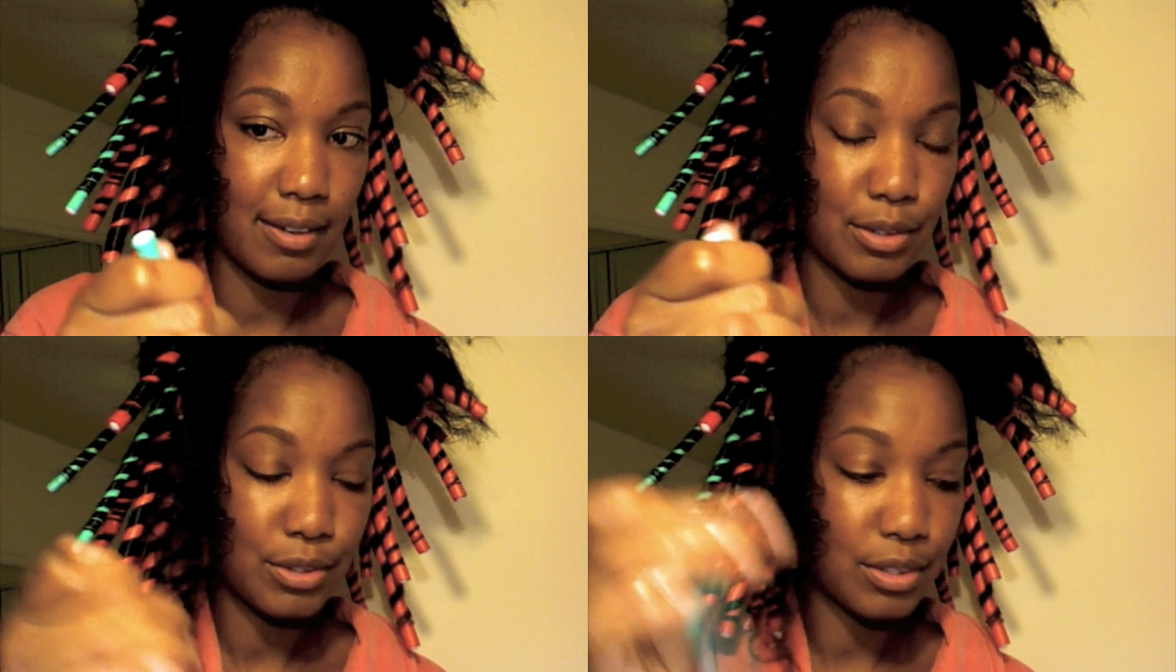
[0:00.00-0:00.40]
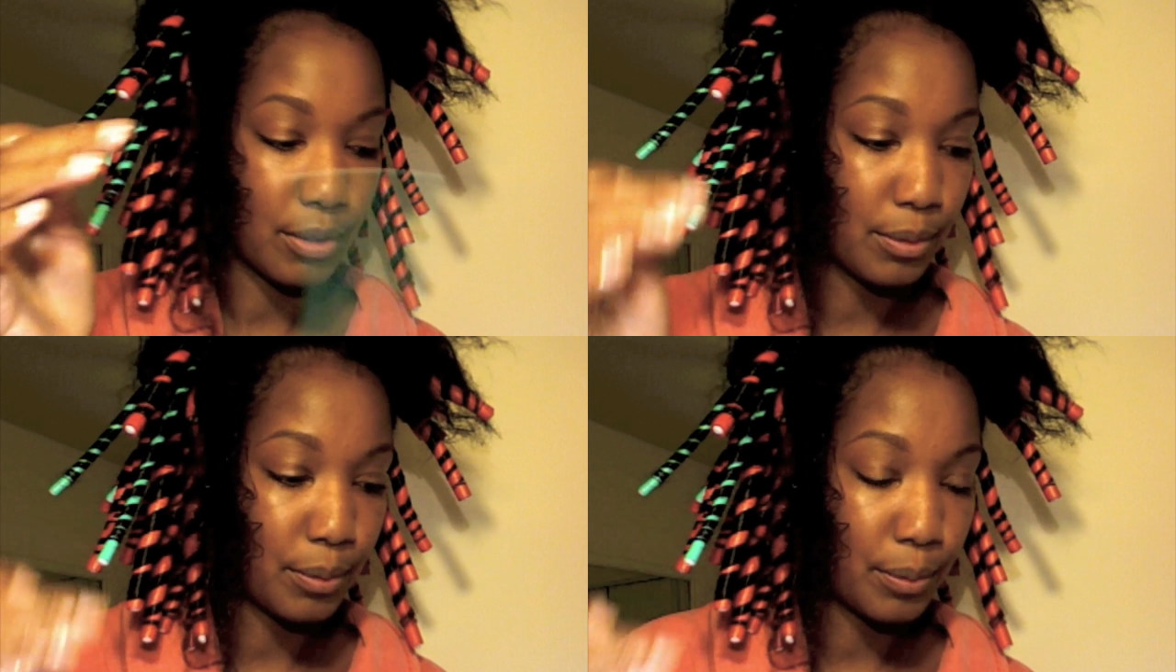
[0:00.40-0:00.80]

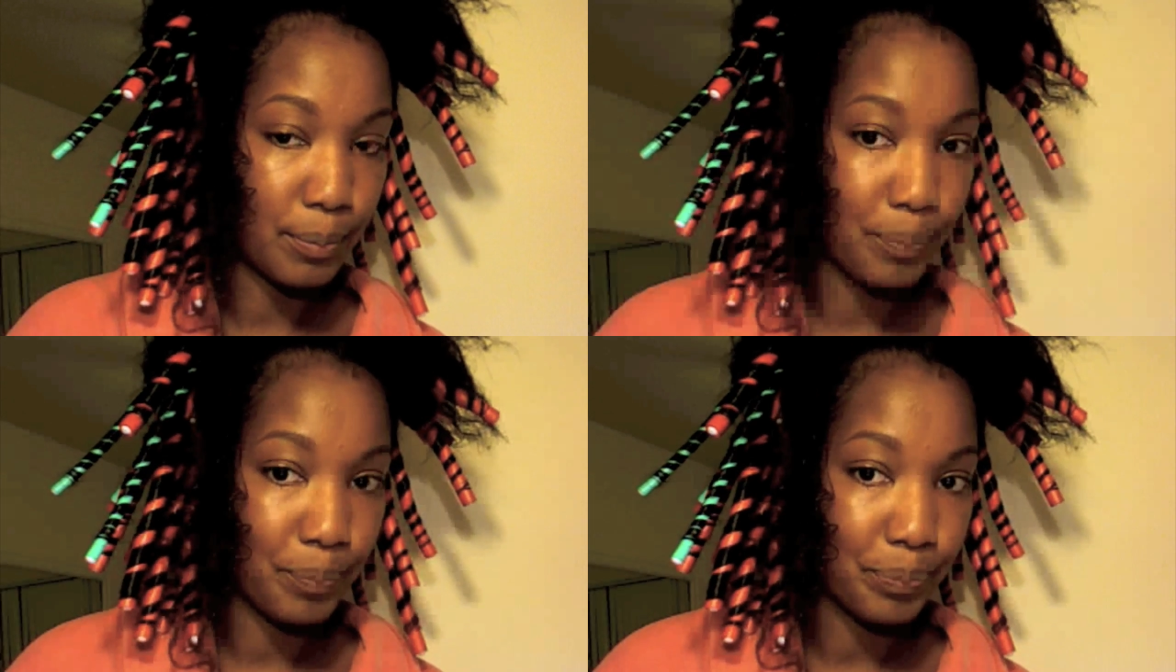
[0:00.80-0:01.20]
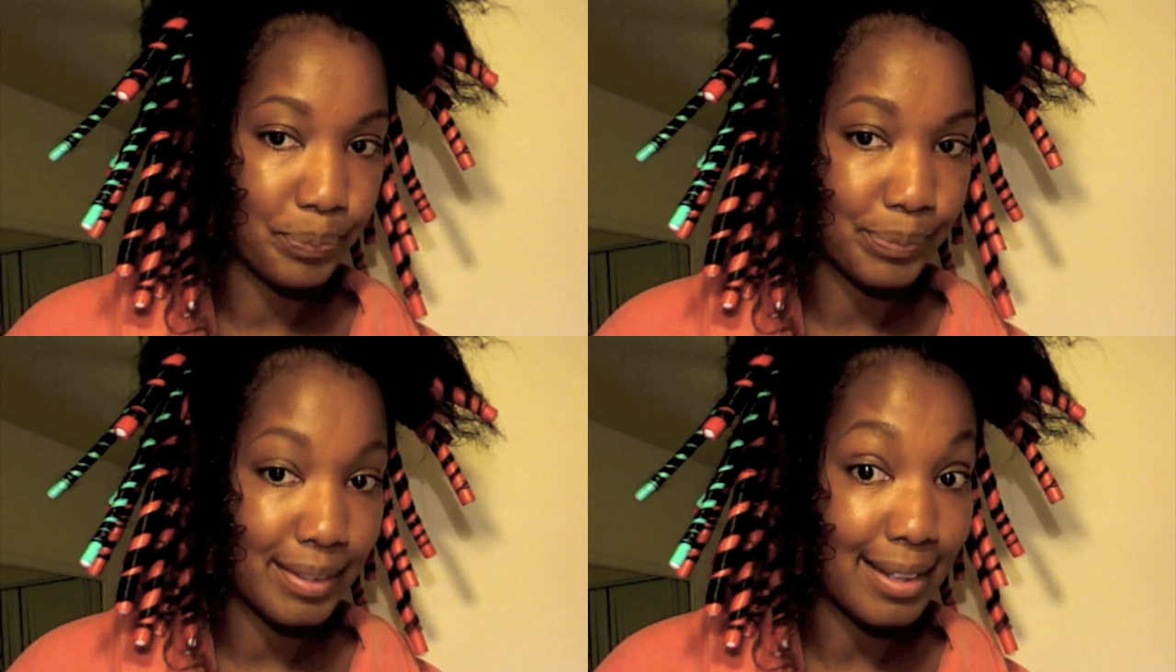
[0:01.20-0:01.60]
So,
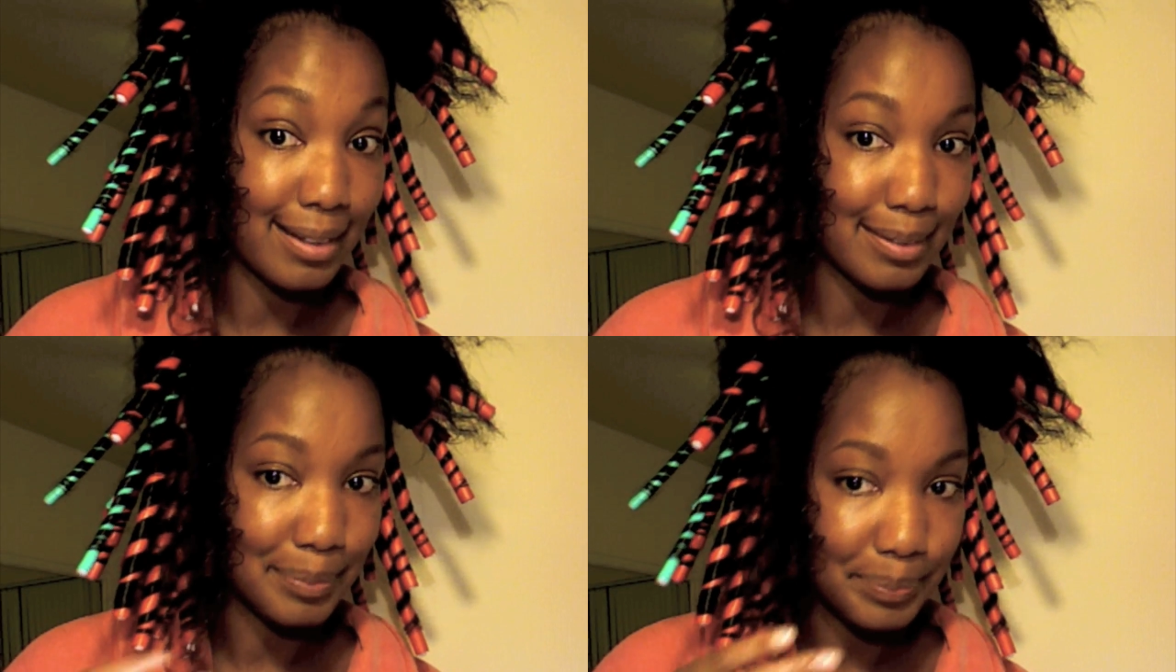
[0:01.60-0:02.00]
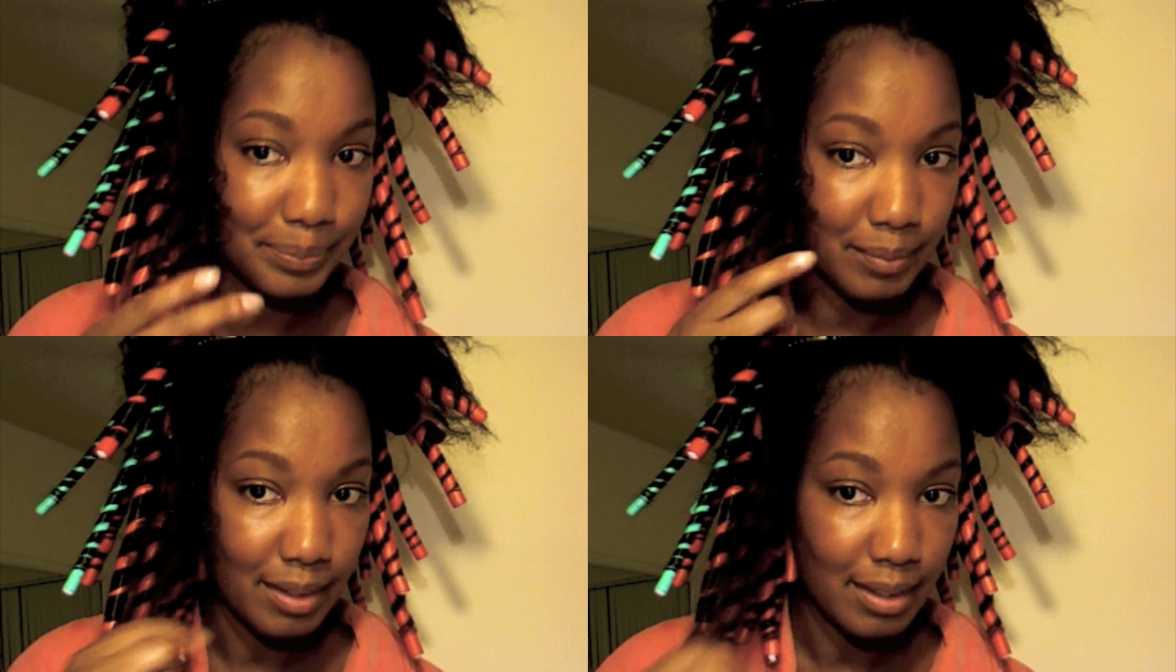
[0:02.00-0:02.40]
yeah.
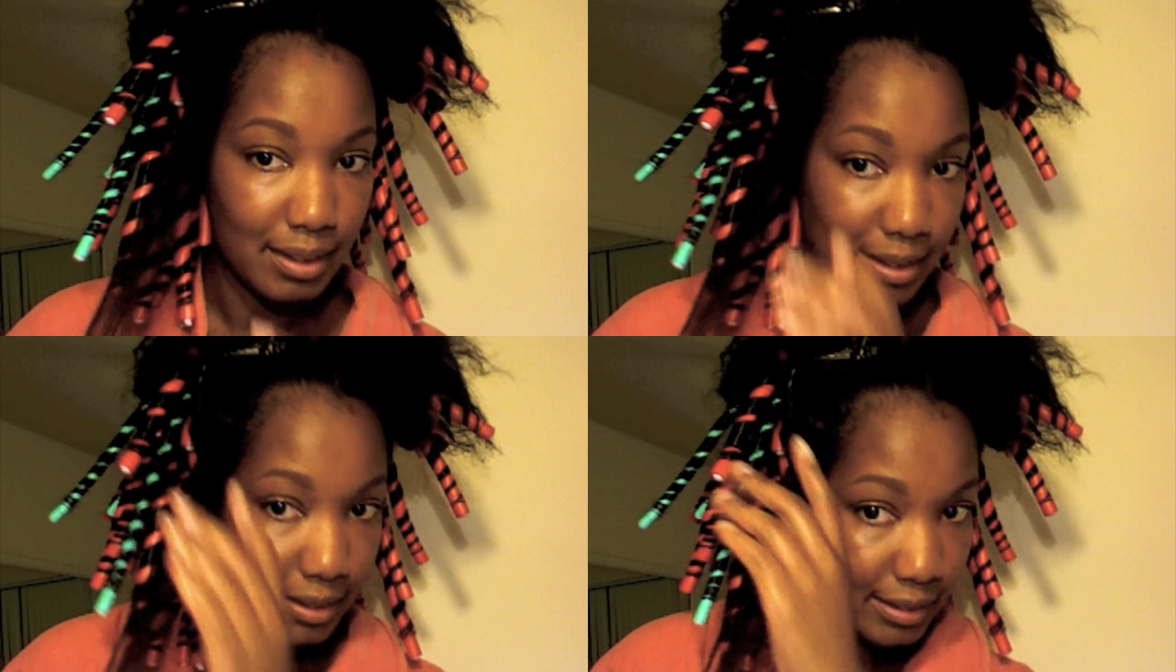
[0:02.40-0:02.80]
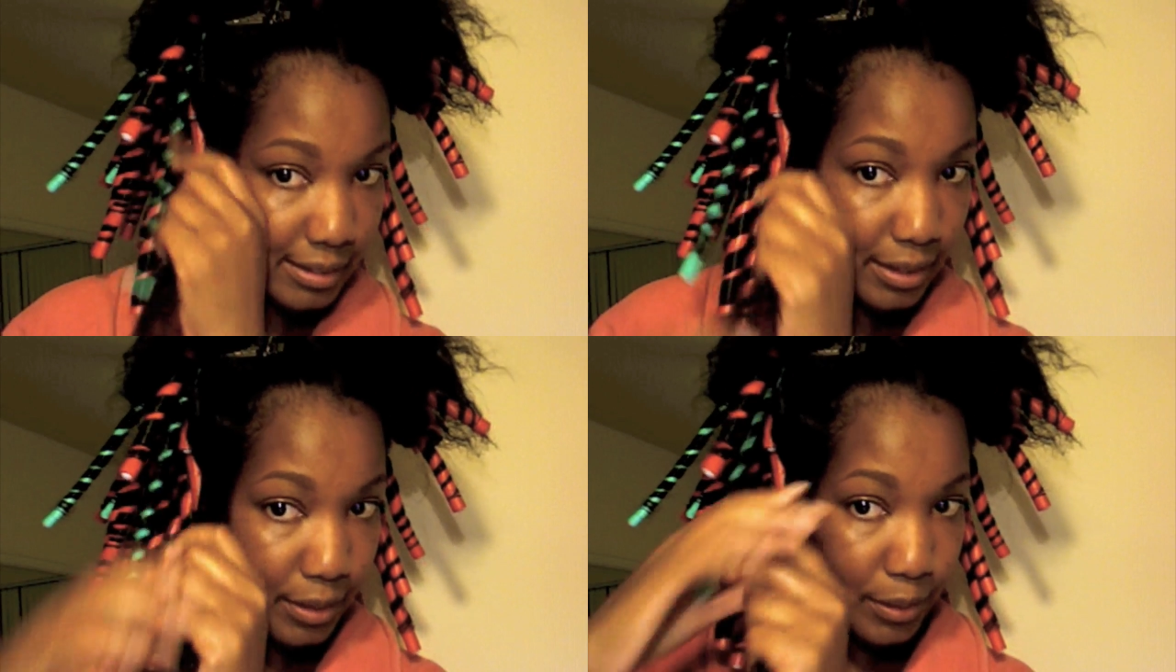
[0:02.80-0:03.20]

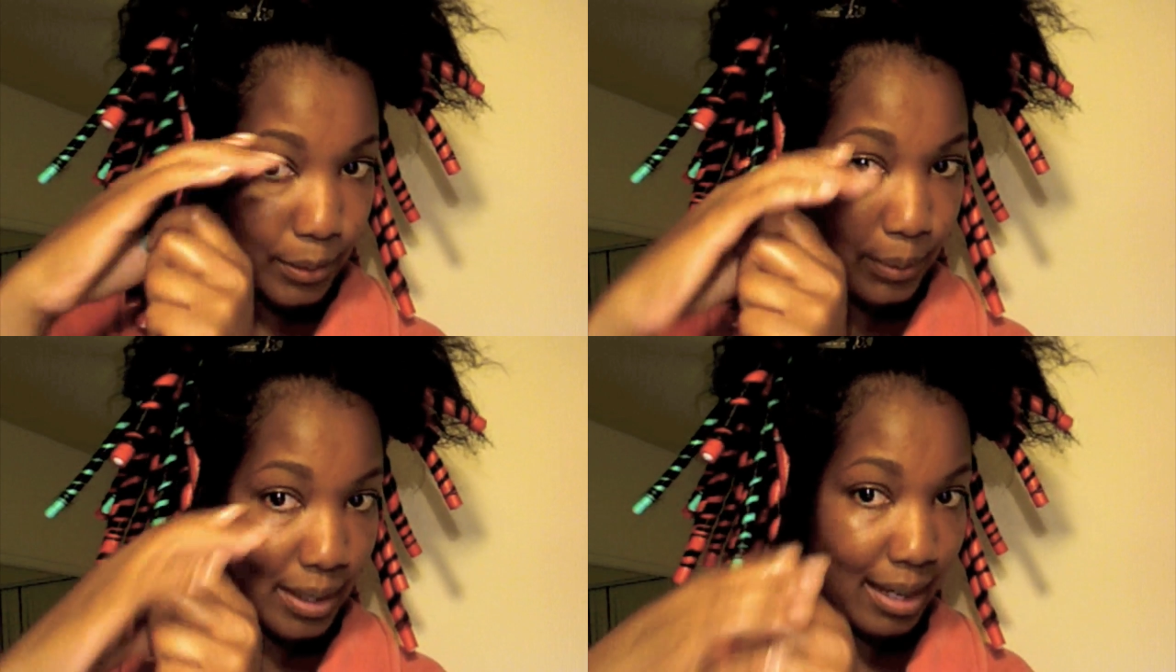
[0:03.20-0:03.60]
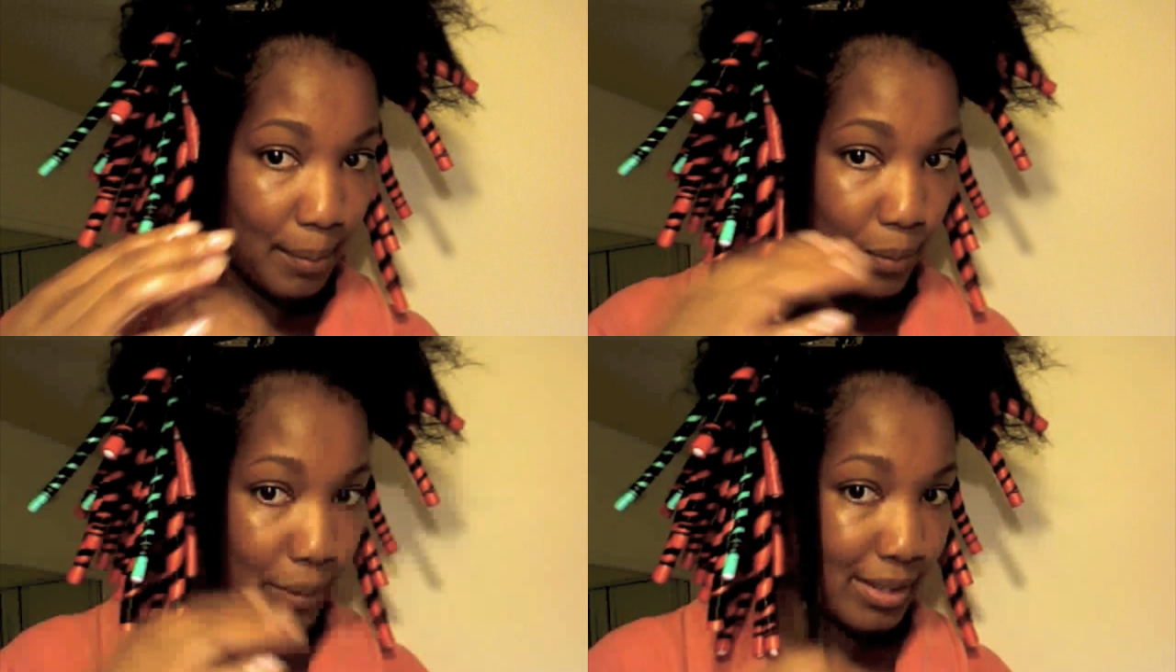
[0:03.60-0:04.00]
So
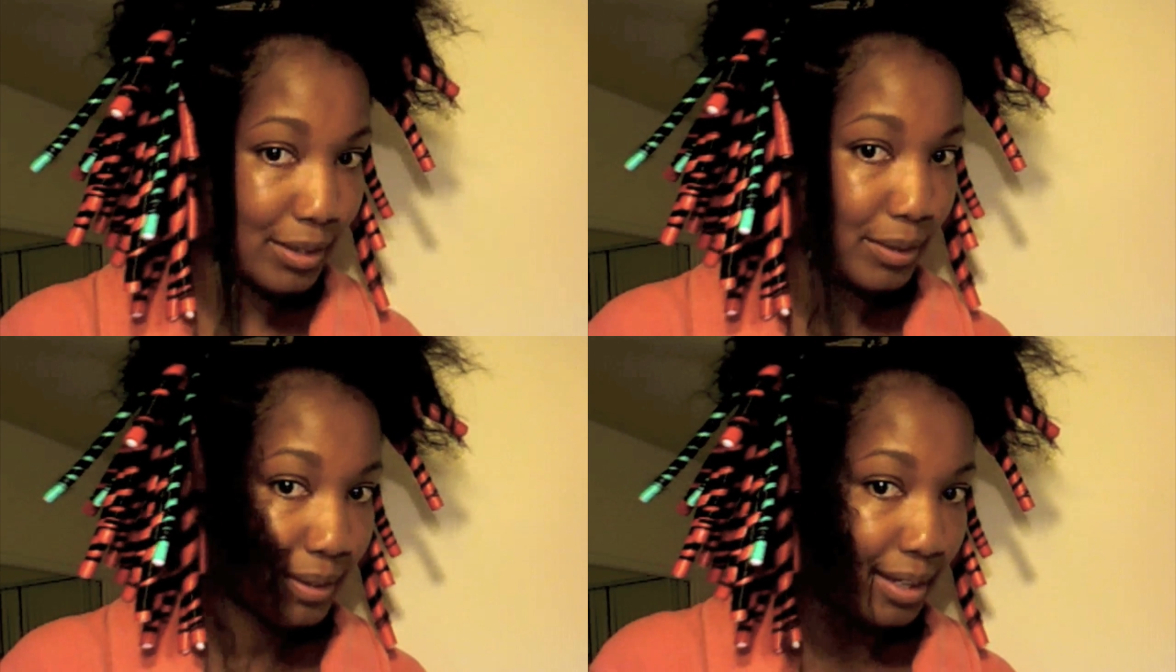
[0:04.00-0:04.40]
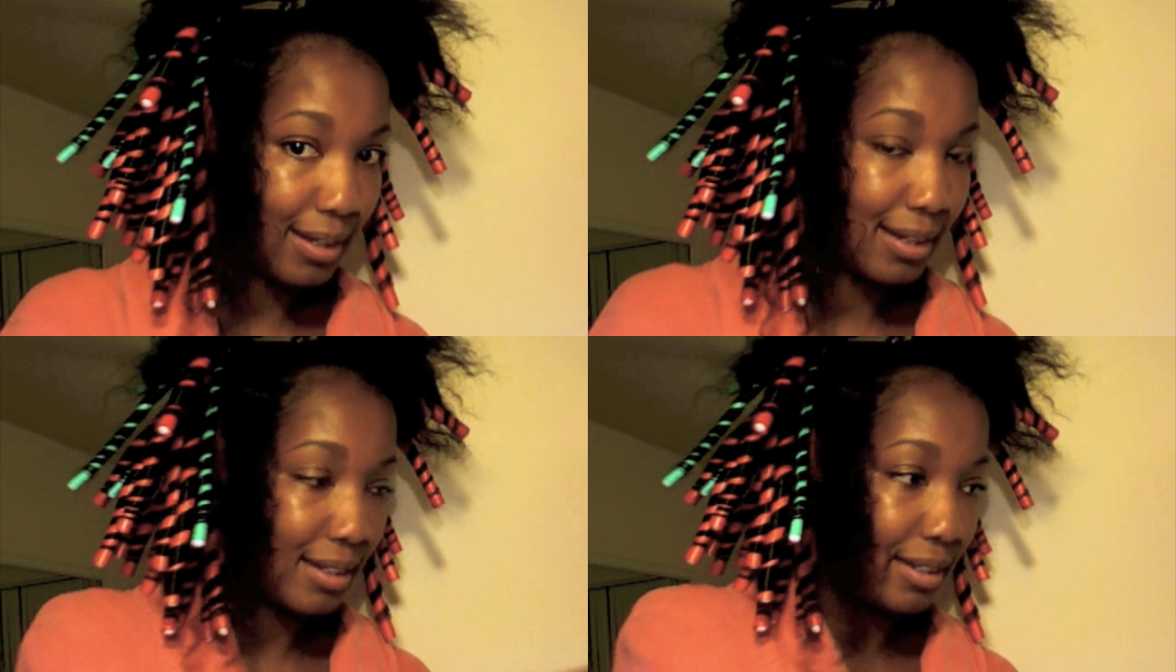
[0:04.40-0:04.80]
I'm going to go
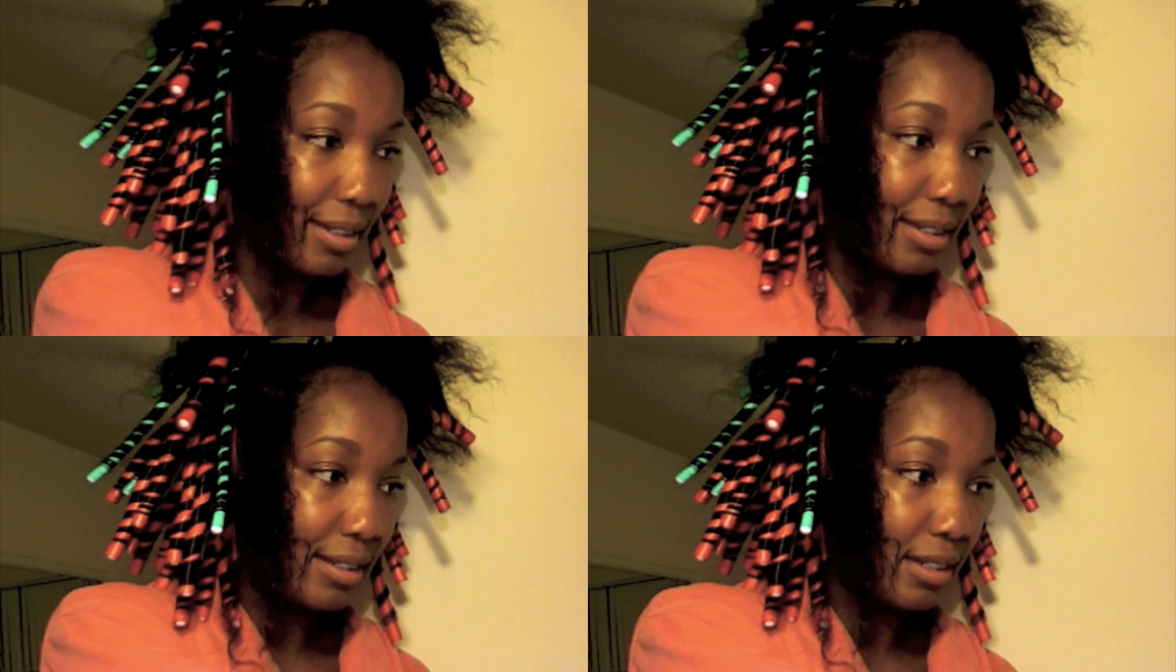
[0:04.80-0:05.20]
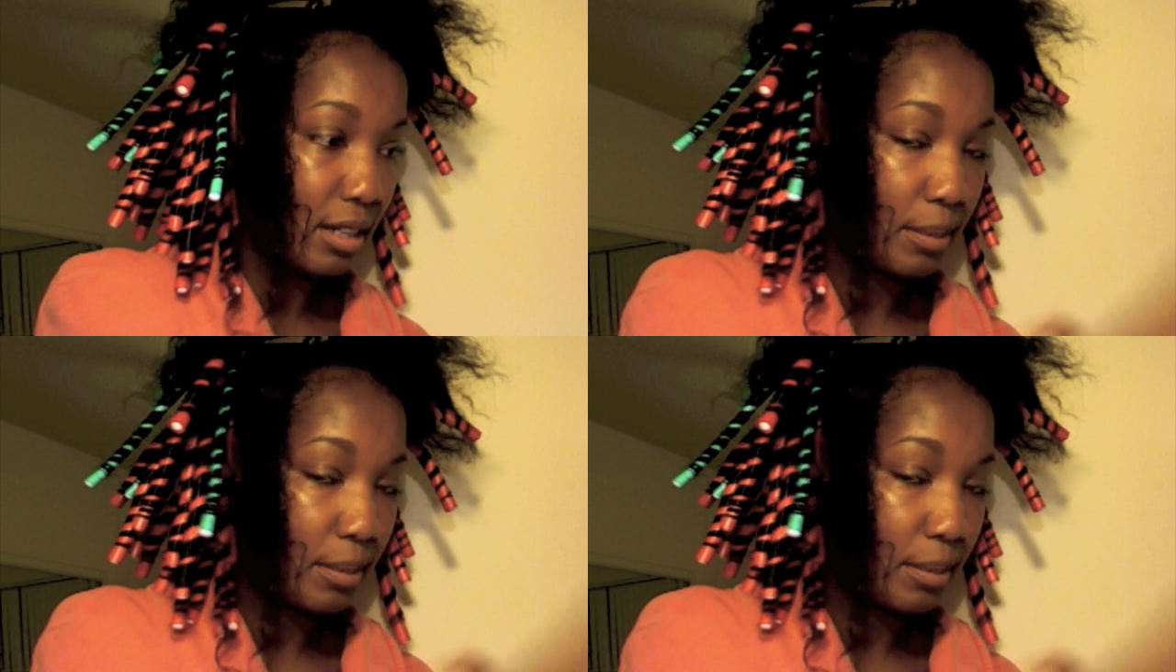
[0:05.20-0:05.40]
ahead and